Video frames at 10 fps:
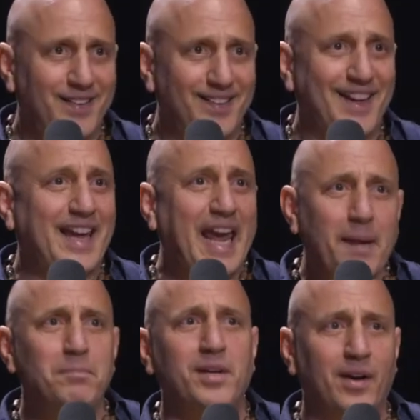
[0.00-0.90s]
They
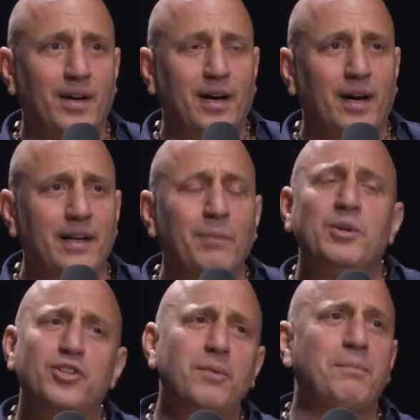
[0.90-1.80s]
can't be our God, and we
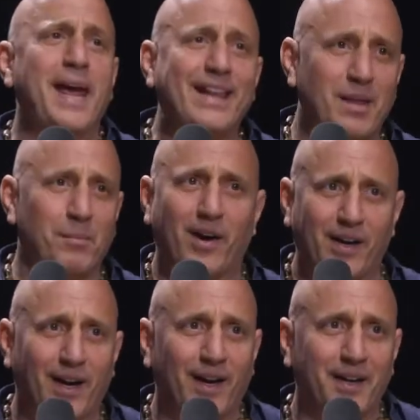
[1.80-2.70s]
shouldn't make them our
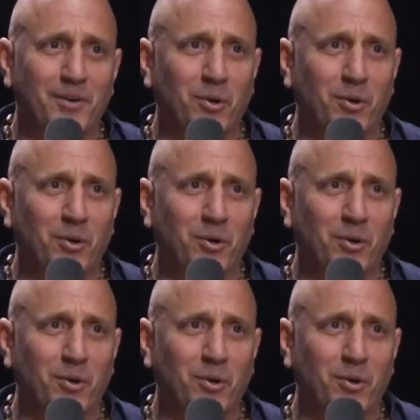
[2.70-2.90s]
God,